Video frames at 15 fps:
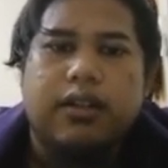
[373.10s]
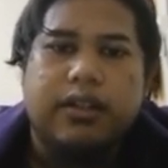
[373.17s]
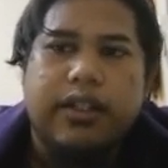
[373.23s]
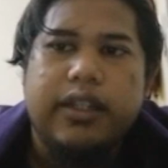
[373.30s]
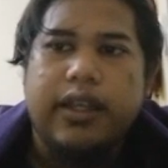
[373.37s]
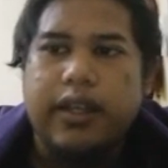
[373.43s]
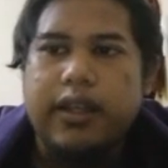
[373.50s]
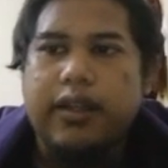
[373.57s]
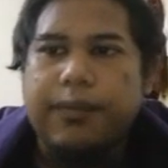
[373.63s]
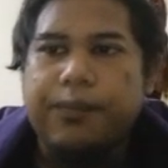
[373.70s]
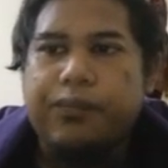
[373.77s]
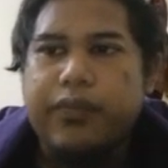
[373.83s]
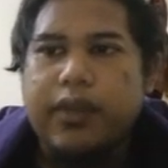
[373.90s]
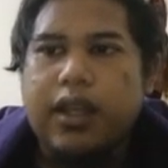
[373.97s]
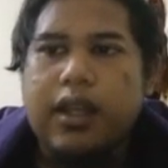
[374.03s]
dA,
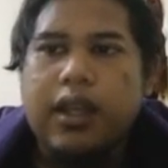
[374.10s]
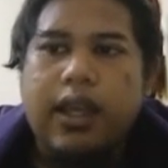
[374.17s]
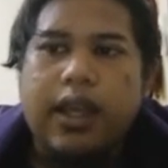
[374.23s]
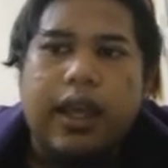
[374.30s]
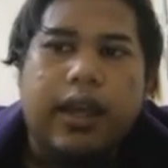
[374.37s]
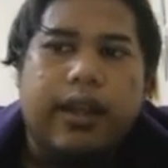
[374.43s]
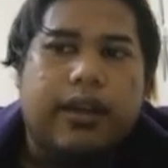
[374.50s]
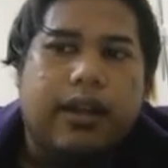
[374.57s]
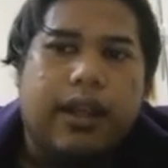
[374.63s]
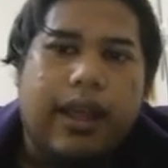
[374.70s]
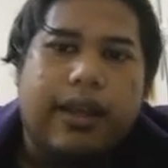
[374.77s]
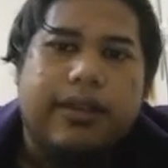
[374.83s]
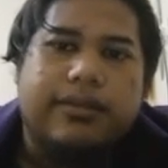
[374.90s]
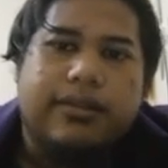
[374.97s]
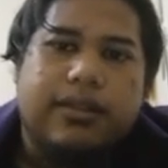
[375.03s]
and
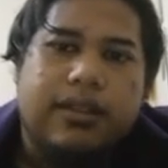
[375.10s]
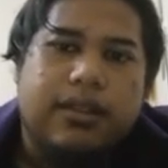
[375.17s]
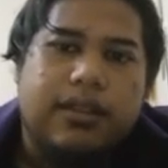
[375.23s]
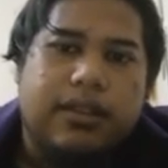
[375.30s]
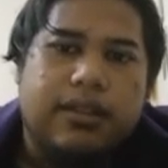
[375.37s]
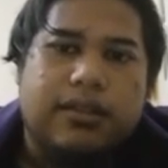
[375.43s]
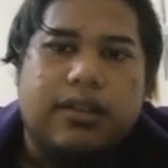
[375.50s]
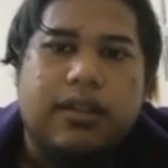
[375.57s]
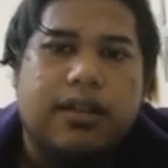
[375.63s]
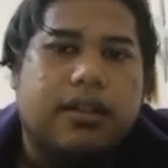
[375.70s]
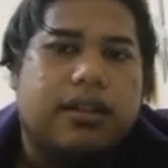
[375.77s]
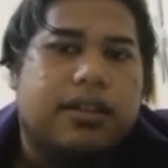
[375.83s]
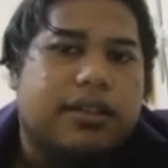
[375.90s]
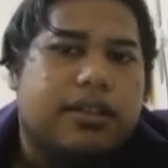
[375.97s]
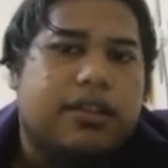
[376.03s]
x is the
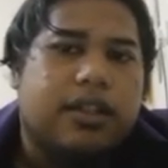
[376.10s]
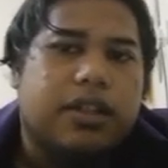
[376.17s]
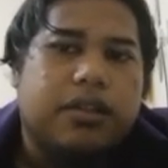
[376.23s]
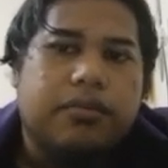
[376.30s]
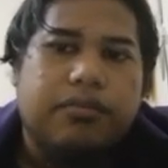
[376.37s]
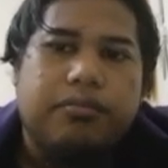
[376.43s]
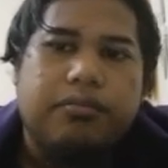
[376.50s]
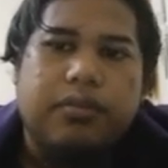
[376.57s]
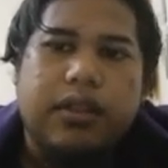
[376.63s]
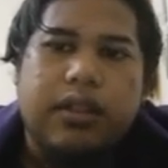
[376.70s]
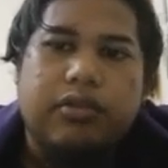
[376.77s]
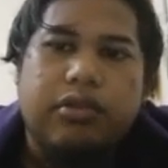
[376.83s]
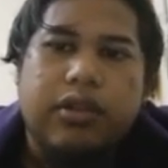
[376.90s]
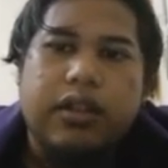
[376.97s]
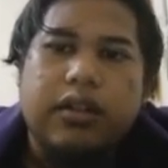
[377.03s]
distance
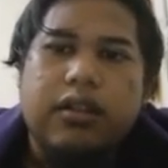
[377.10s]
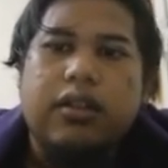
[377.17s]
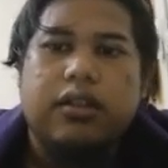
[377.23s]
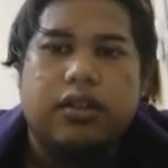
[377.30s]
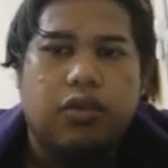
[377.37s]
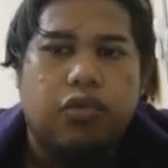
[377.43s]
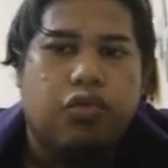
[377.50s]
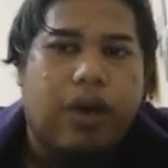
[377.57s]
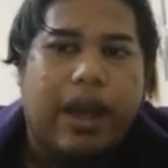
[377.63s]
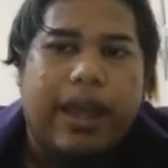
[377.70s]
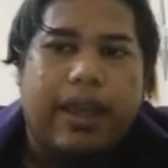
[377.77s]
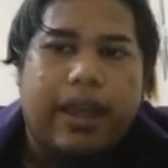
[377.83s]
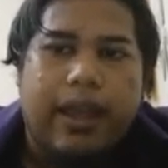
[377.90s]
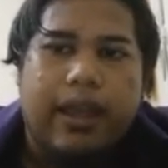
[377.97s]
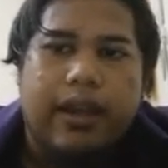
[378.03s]
between the
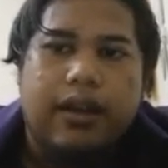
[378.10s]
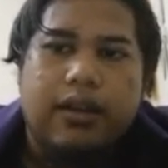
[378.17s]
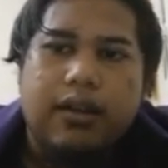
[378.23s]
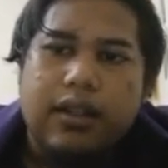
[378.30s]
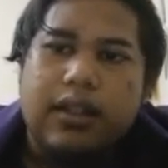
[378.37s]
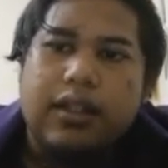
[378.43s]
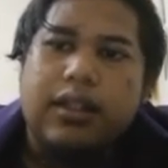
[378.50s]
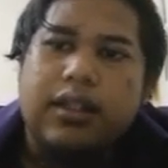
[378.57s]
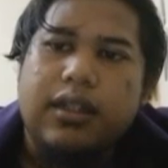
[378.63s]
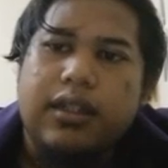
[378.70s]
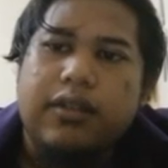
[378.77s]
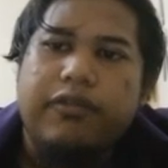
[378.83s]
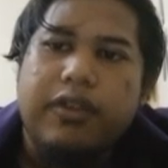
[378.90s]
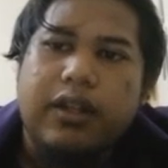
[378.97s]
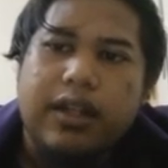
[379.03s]
y and
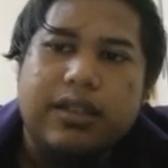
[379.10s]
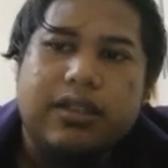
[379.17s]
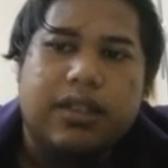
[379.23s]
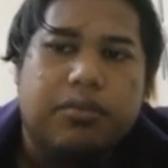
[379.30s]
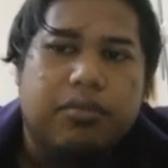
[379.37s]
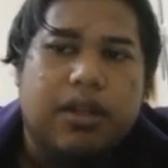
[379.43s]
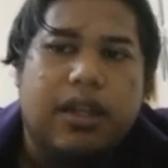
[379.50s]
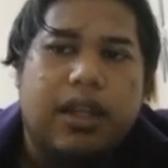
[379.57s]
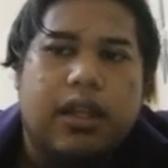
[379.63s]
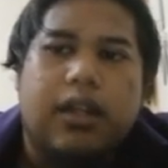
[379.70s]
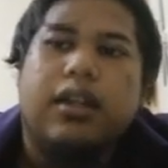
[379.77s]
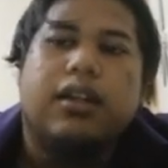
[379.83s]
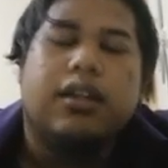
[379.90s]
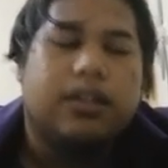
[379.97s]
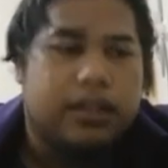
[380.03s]
infinitesimal
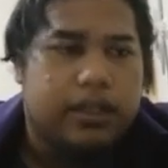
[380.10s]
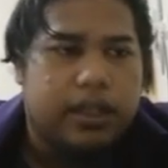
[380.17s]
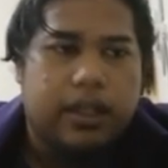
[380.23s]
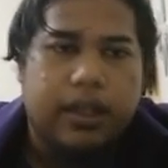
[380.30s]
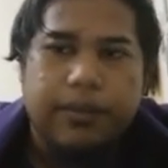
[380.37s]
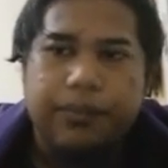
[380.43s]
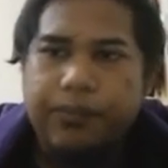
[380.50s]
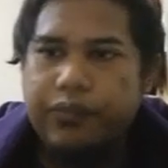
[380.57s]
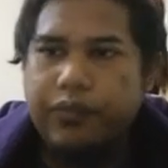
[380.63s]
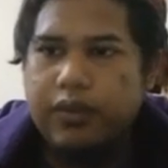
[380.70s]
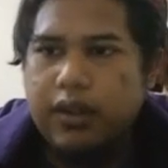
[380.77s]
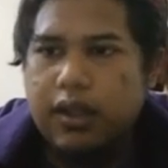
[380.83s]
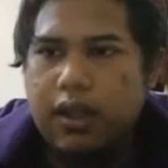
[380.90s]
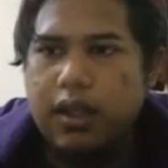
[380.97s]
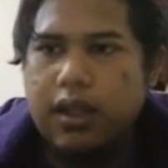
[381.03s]
area dA.
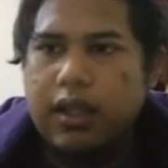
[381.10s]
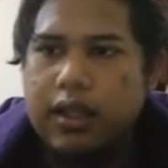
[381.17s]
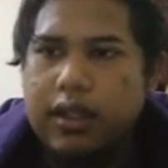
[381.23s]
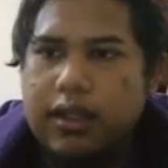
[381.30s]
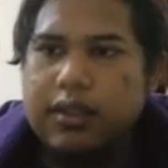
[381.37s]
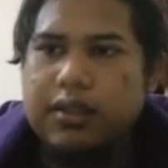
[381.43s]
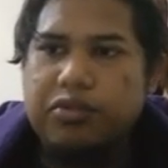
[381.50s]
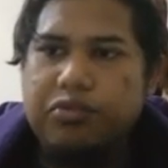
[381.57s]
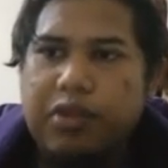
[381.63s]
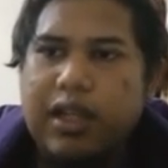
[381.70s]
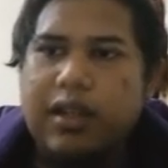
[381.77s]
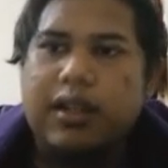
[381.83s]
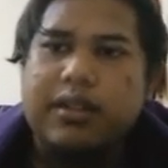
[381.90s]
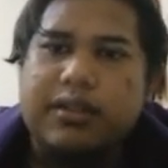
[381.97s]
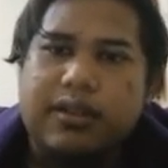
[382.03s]
It's
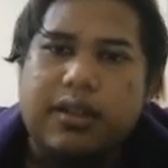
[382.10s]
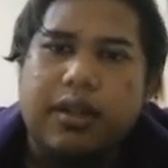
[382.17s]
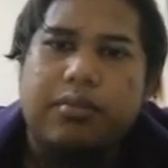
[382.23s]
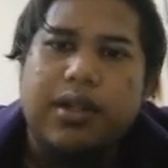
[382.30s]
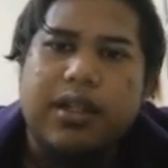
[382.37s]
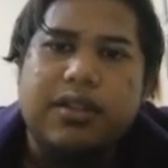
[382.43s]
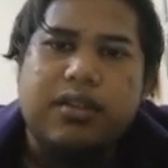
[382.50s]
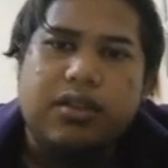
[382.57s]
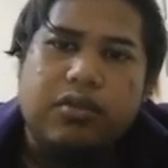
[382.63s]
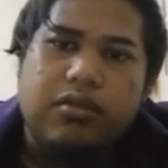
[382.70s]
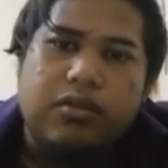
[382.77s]
well established